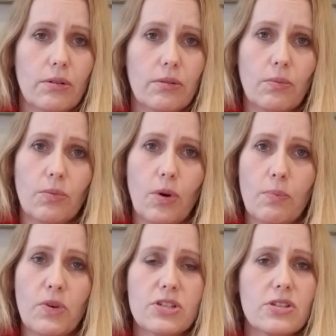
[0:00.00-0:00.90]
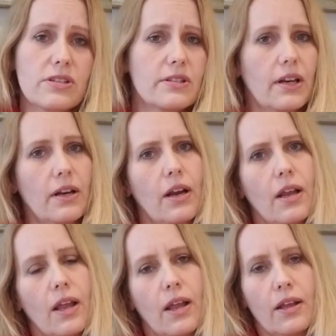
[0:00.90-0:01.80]
warm wishes and
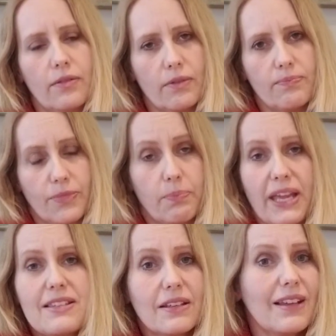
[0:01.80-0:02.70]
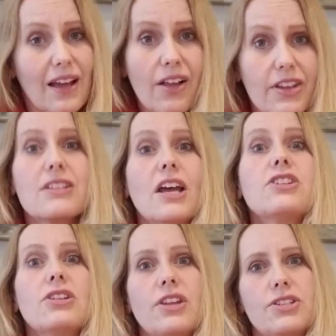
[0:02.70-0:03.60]
basically all the
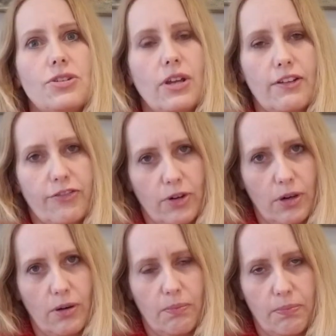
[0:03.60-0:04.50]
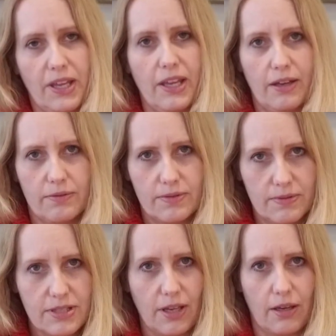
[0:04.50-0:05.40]
attention that you get for being
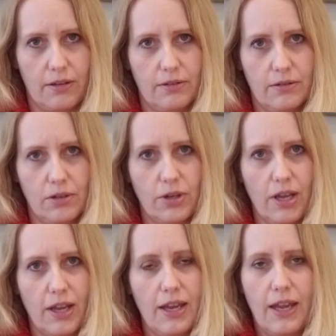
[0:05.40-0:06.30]
sick? Okay.